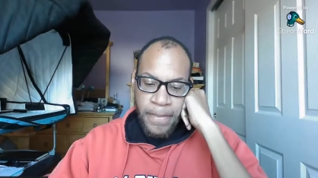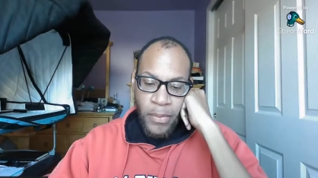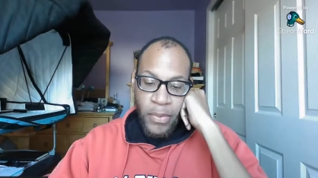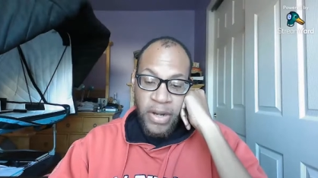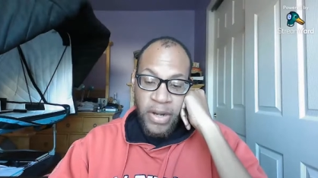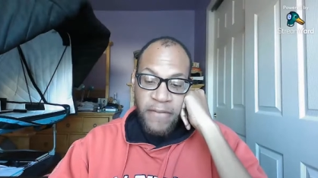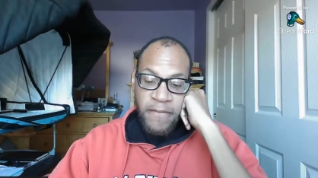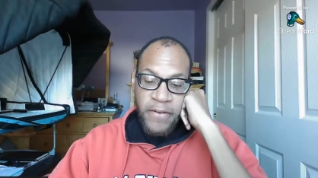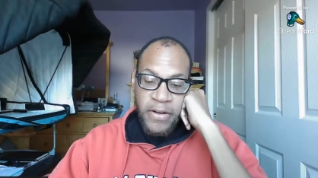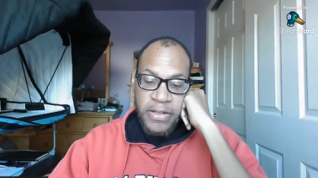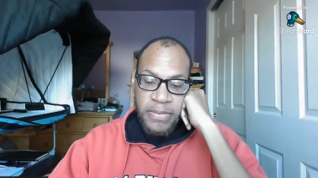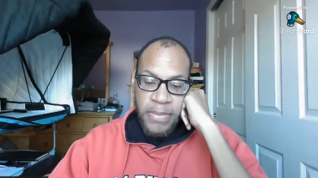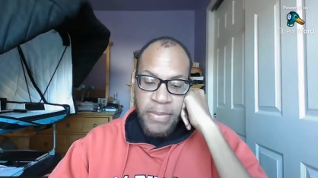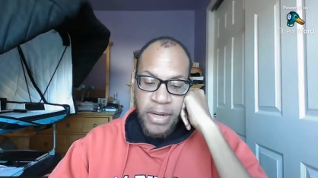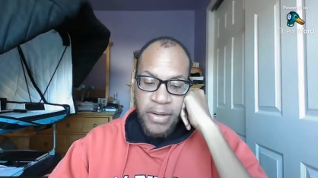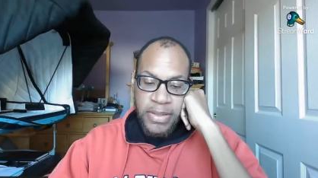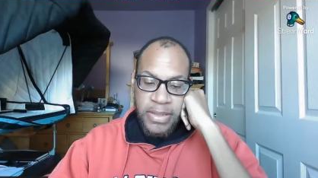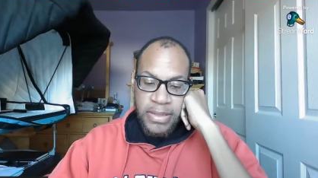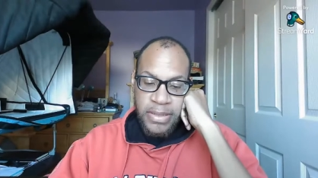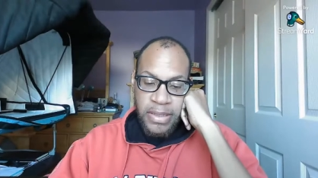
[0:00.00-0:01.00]
When I first
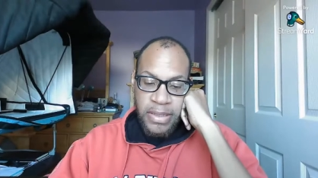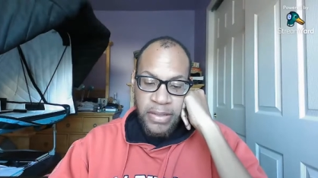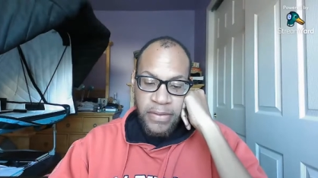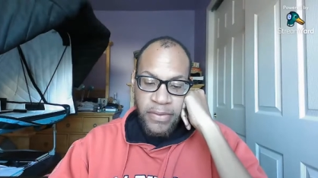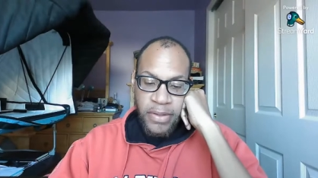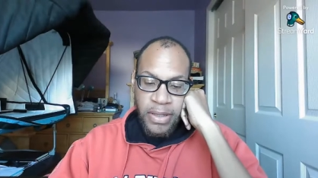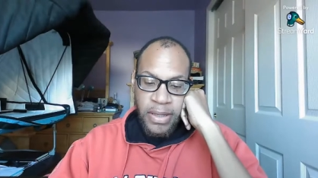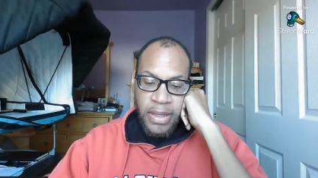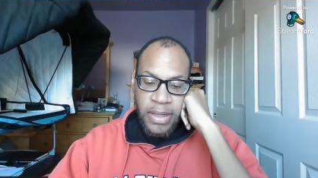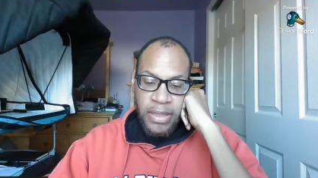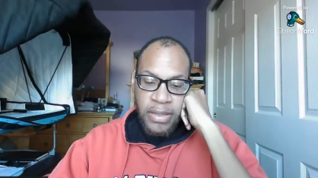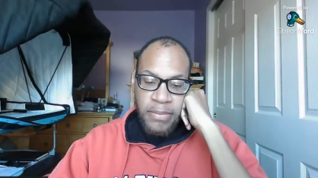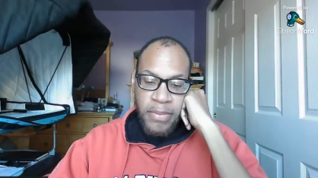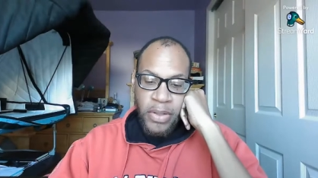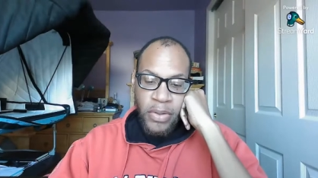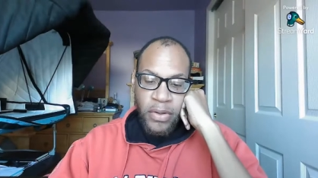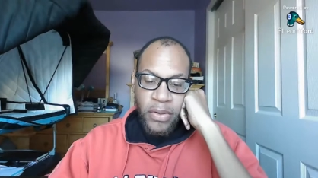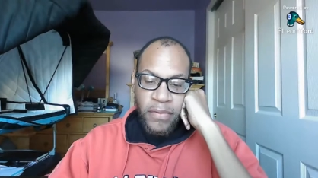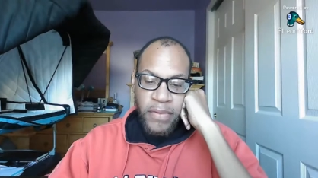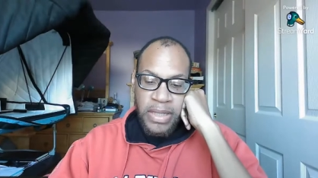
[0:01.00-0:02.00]
married Steve, in the
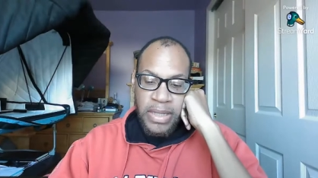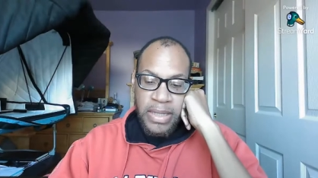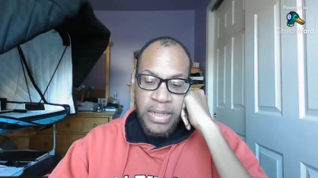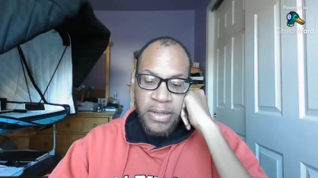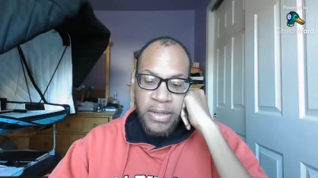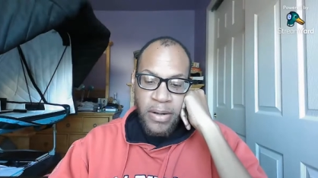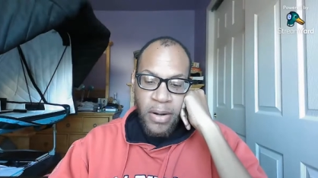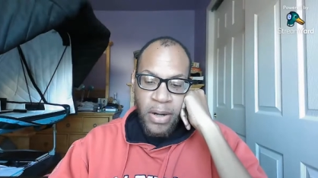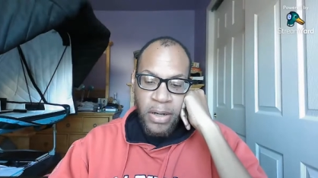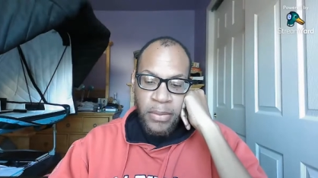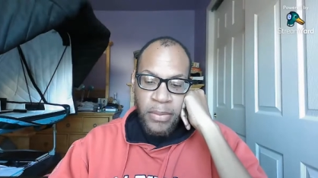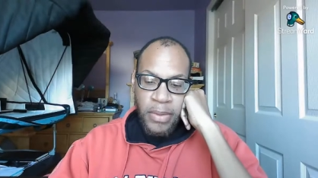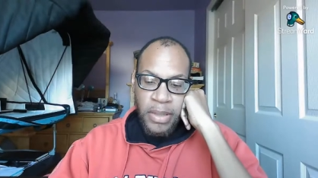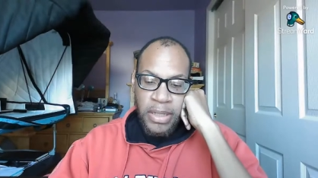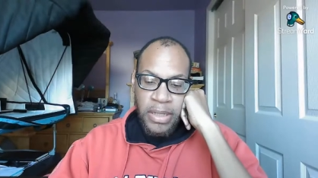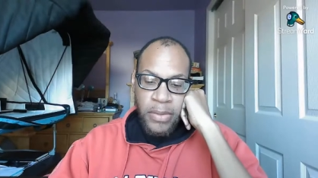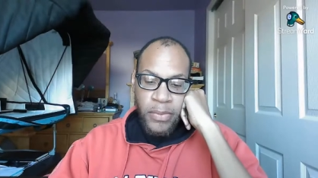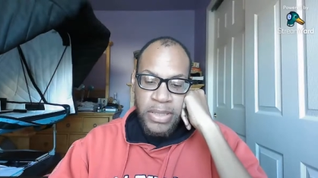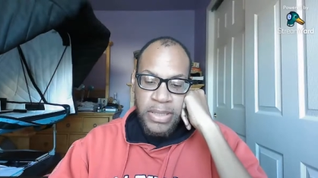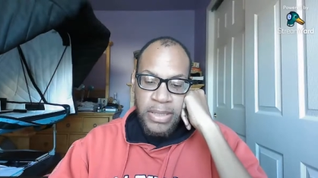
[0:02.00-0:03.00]
middle of a heated
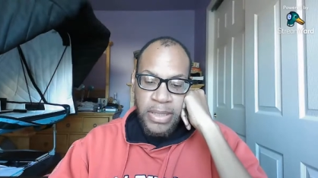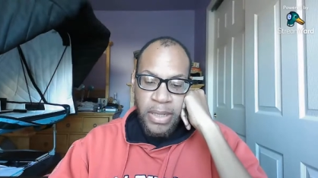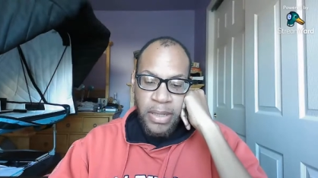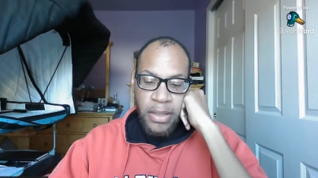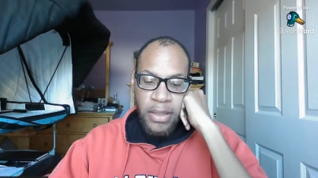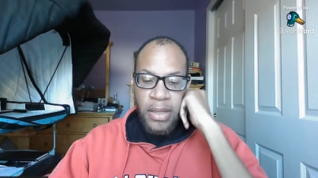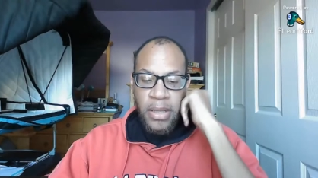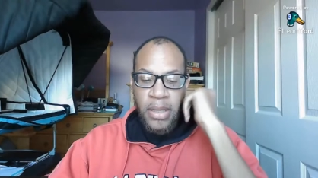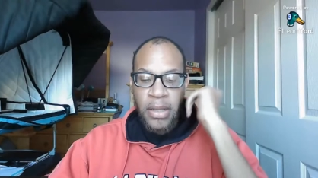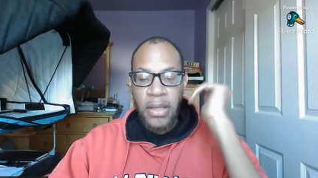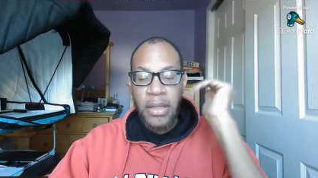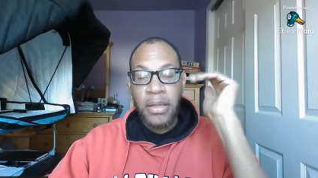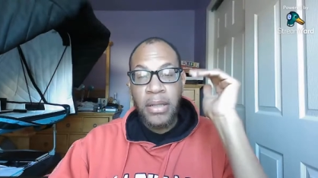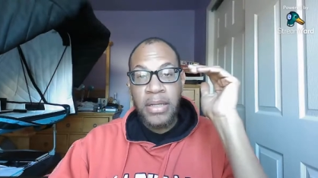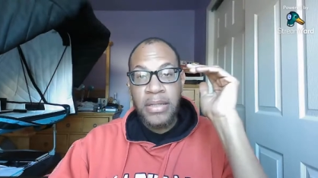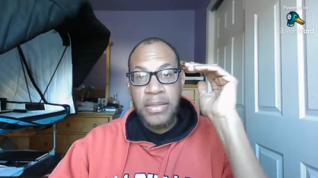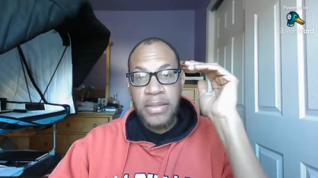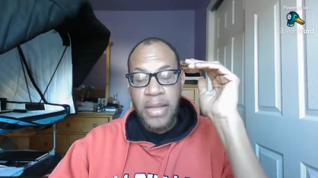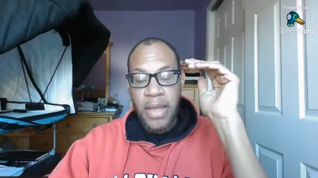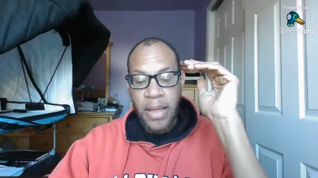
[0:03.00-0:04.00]
argument, he would say,
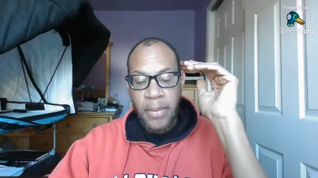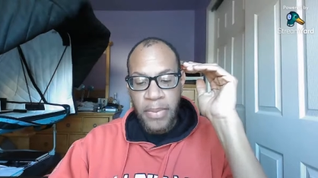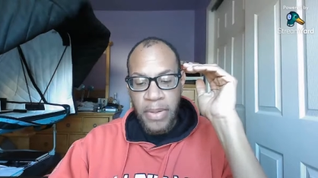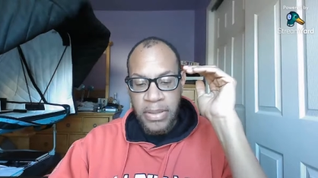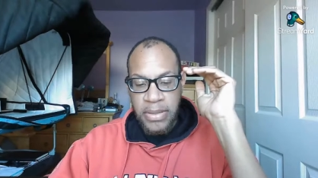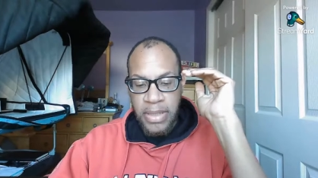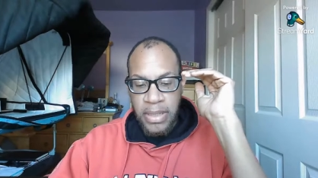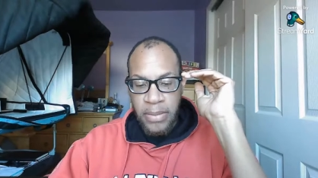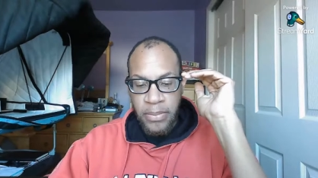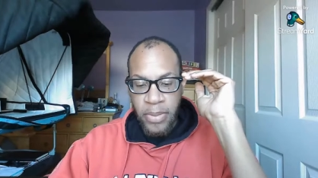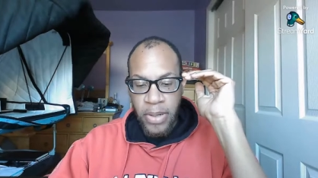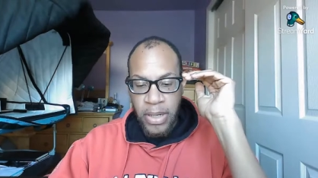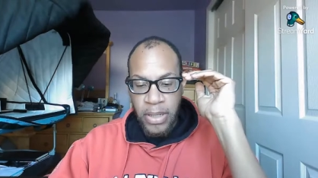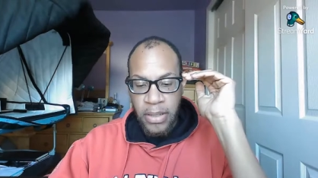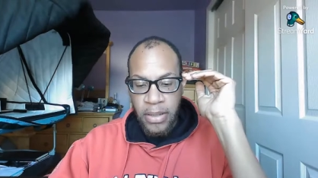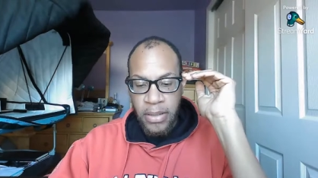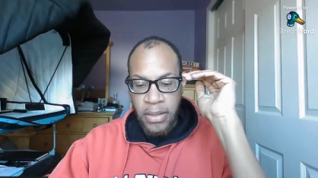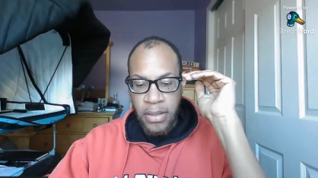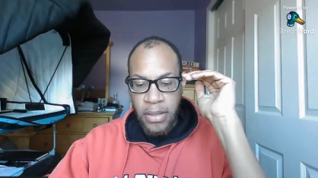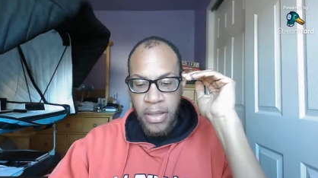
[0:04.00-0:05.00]
let's stop and take a
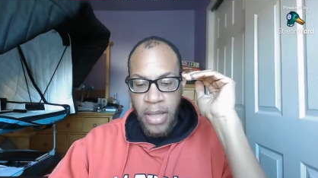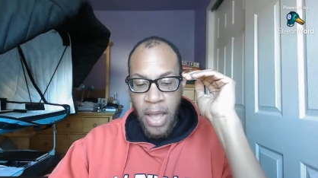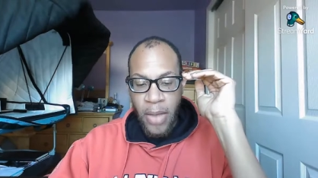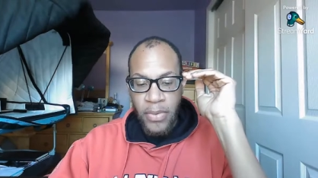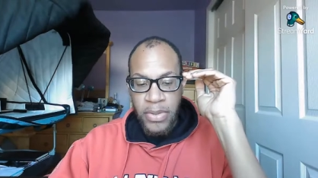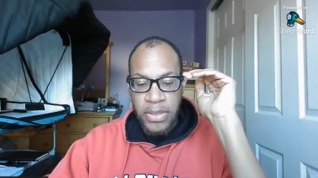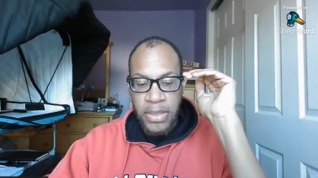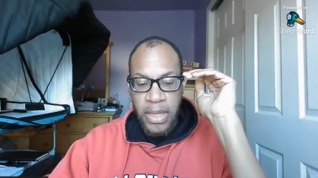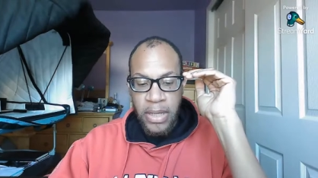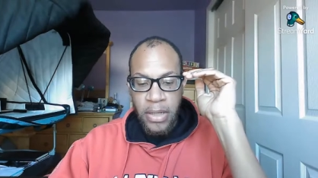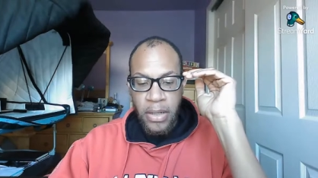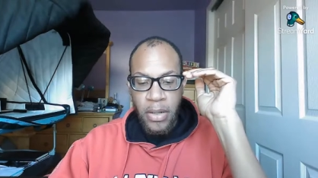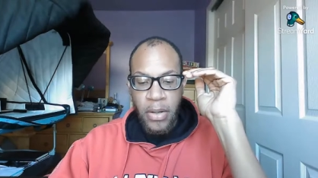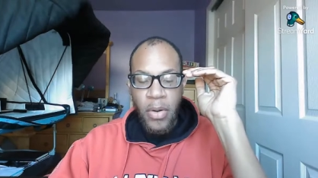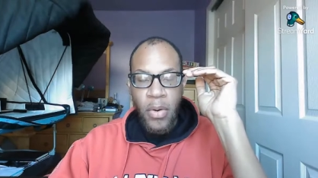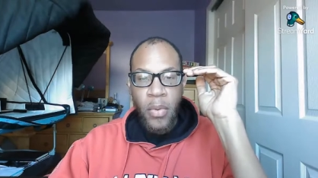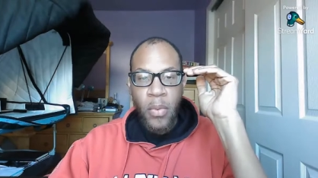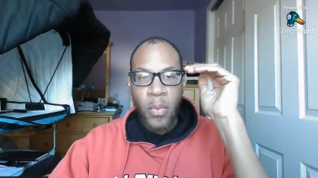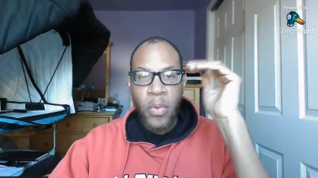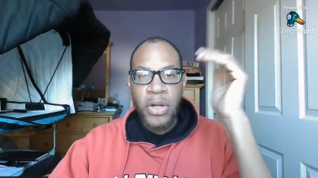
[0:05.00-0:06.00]
break. I was like,
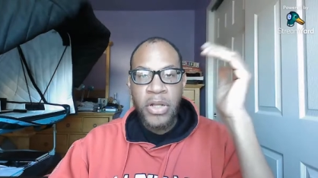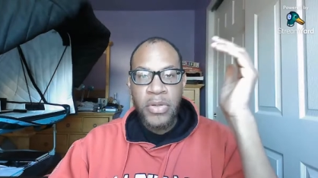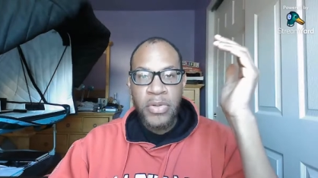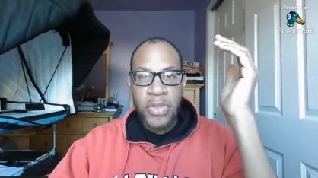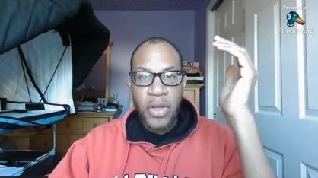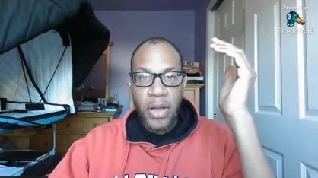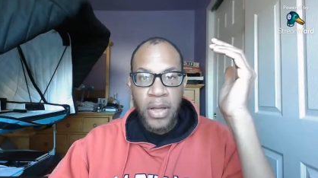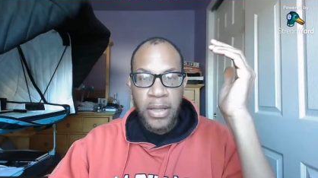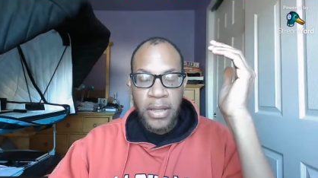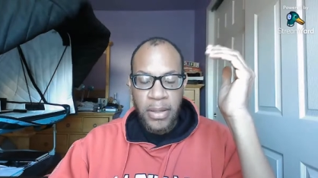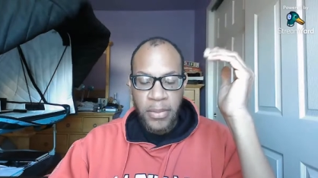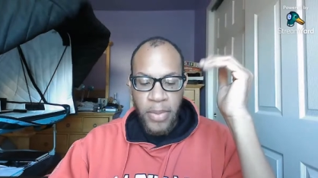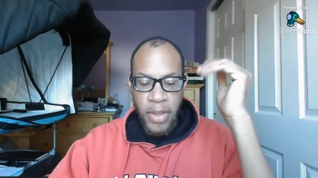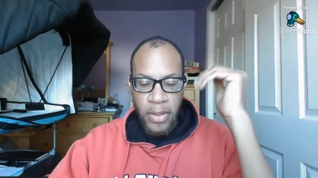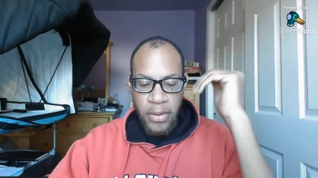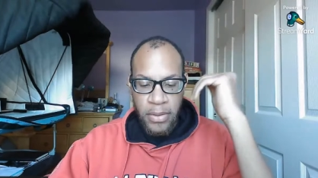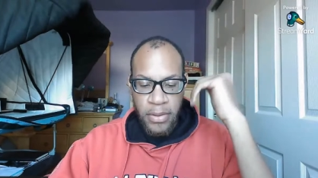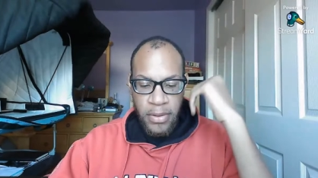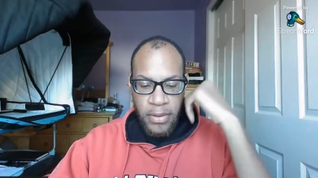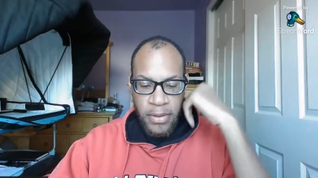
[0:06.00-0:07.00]
what are you talking
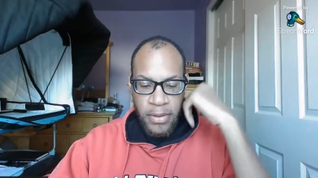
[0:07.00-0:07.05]
about?